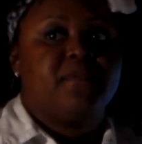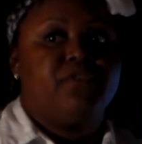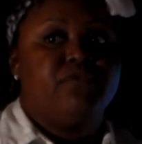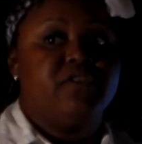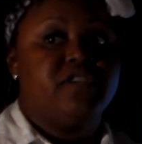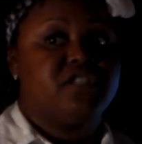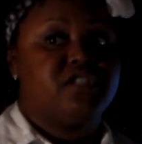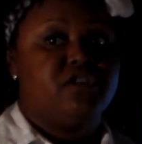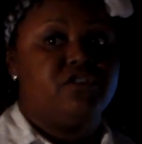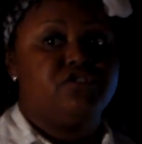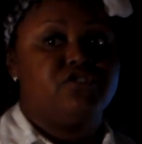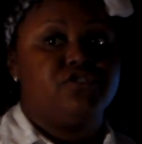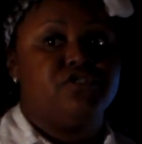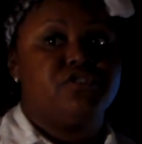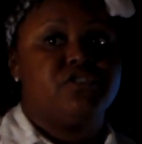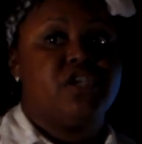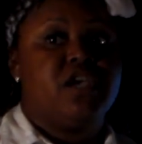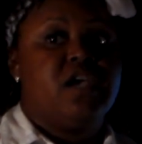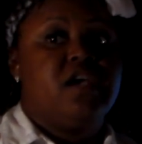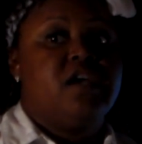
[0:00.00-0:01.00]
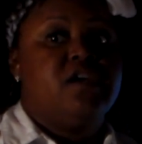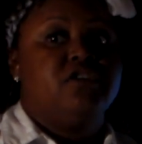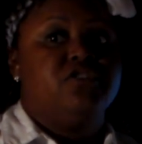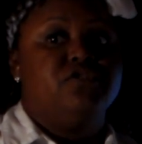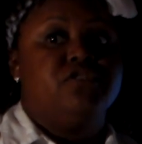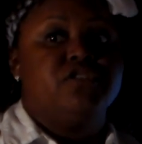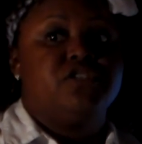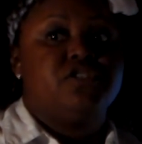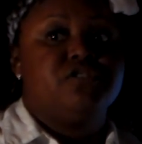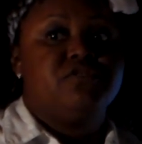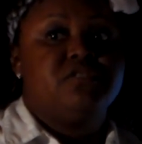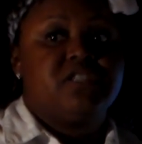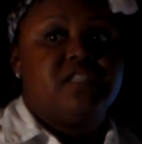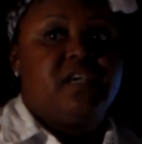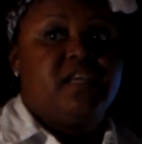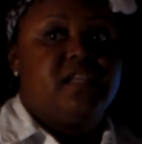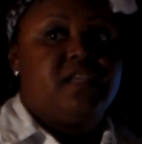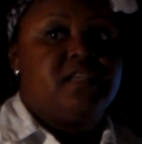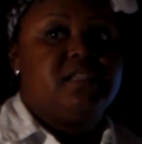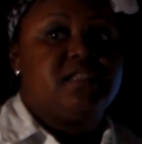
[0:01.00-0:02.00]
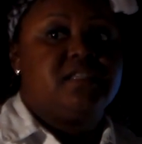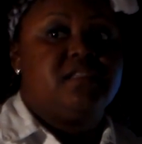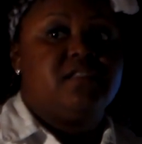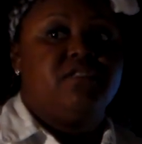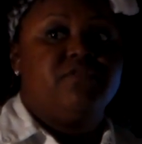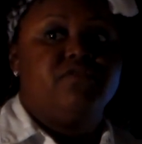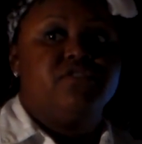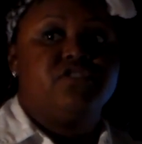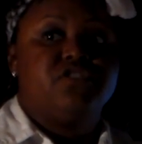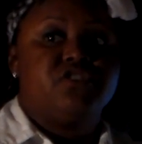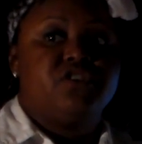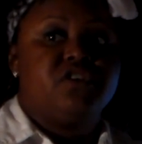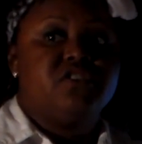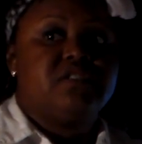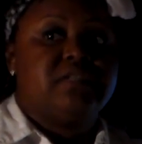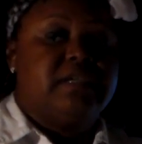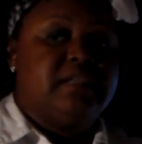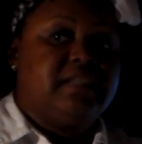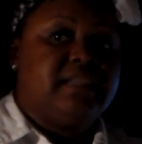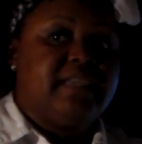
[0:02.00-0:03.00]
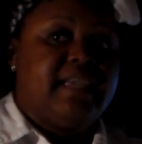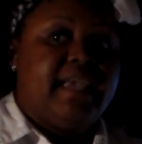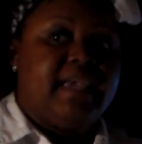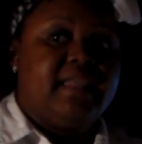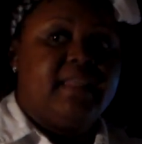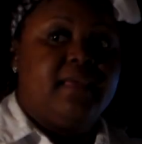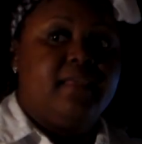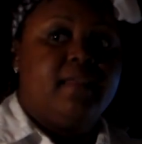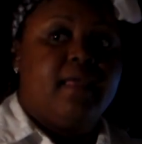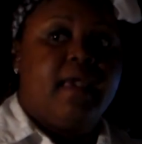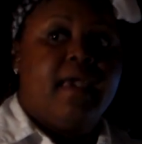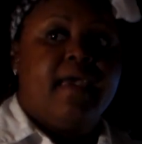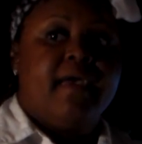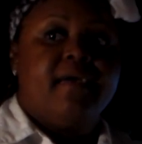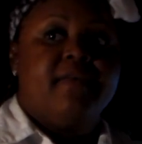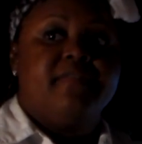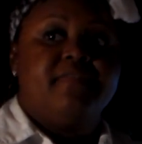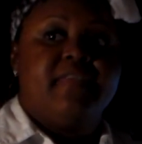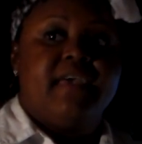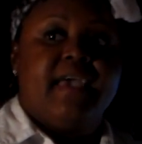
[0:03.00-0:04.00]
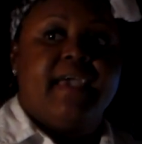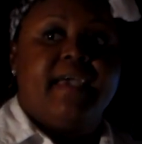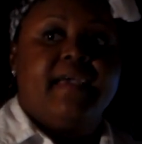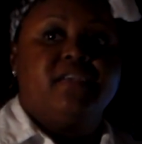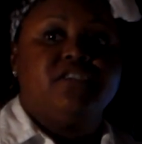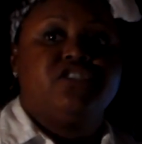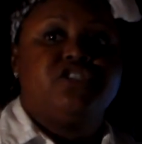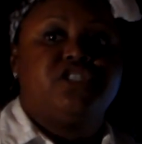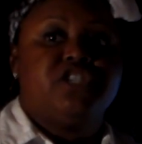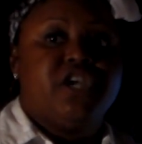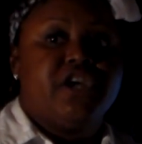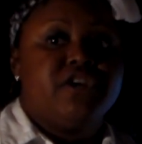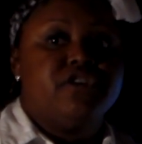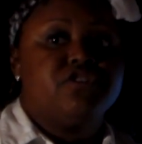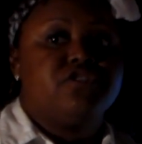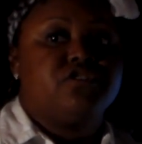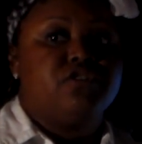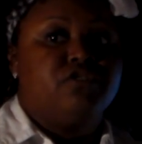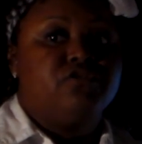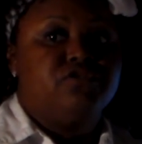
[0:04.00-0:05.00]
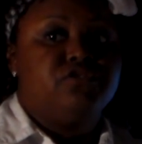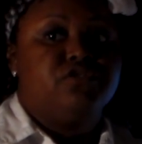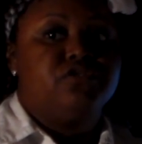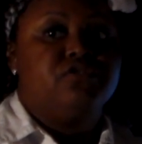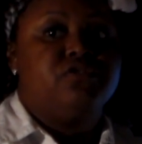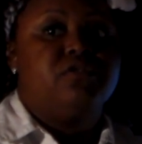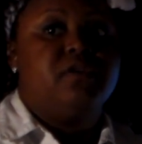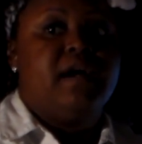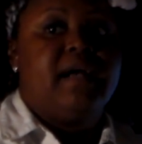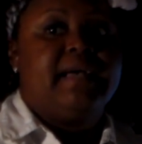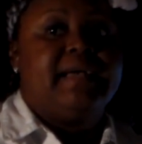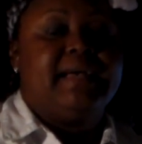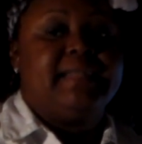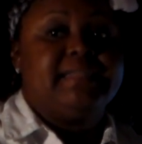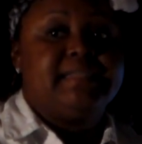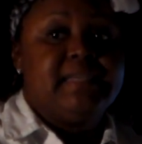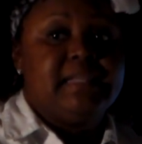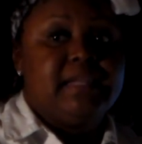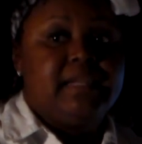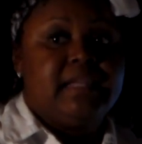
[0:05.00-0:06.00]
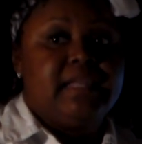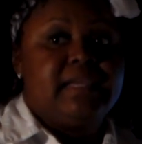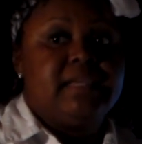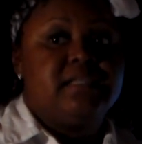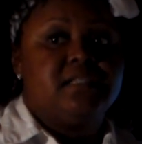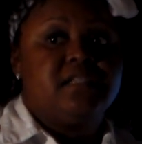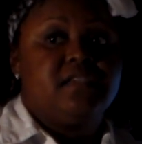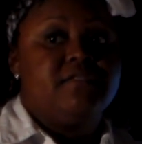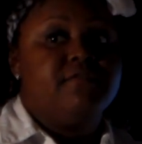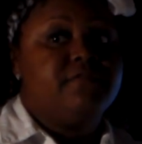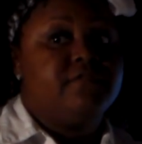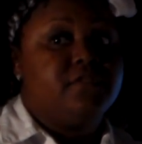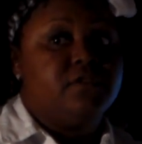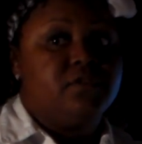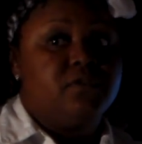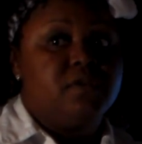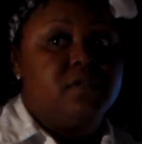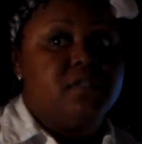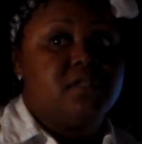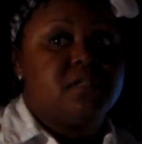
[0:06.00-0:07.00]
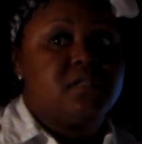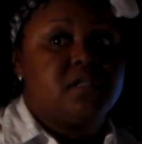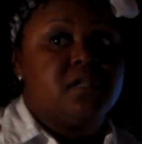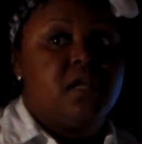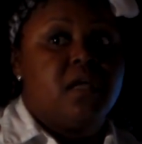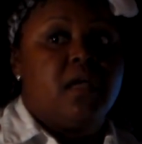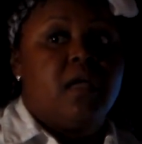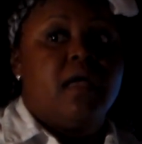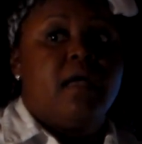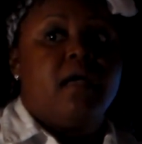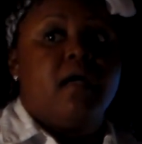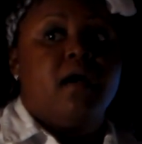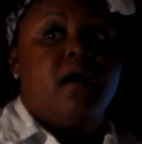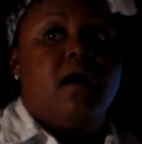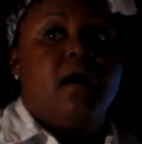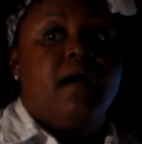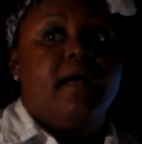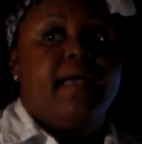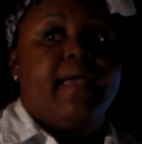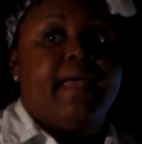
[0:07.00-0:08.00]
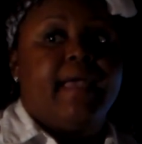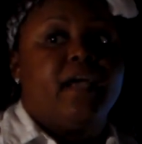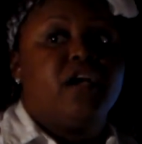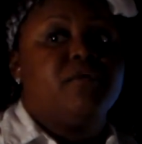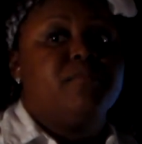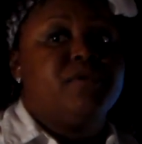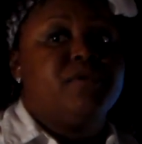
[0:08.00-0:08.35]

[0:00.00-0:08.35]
researchers doing 2 studies, the results indicated that shared social identity is influenced in